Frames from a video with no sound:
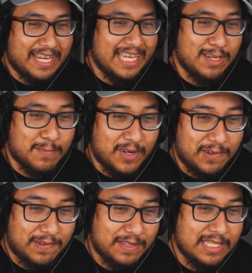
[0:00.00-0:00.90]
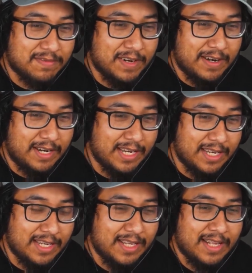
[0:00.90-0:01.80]
emo. It's
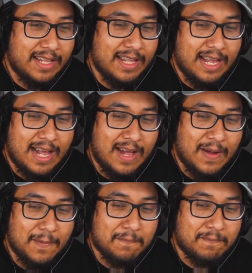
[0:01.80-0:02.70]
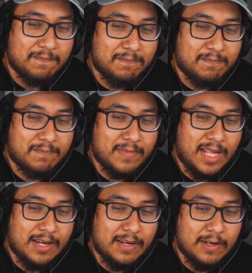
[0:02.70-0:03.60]
very um
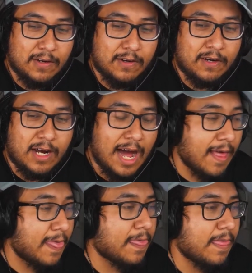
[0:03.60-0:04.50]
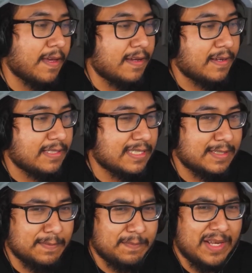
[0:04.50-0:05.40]
goth,
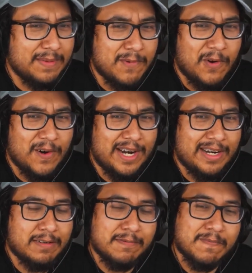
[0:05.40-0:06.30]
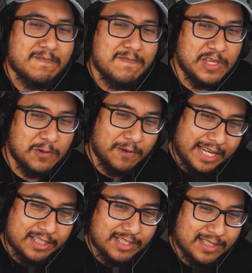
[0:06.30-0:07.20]
but more new
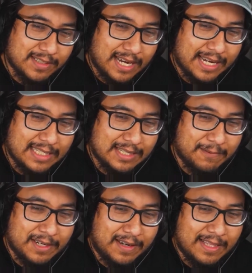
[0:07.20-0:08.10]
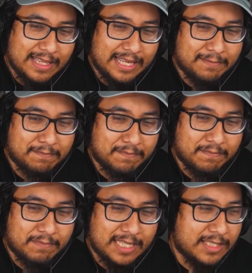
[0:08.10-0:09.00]
age. I guess I would call it like
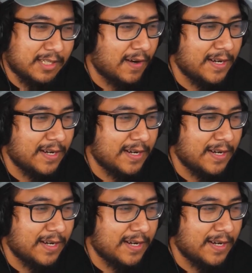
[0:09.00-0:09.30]
this current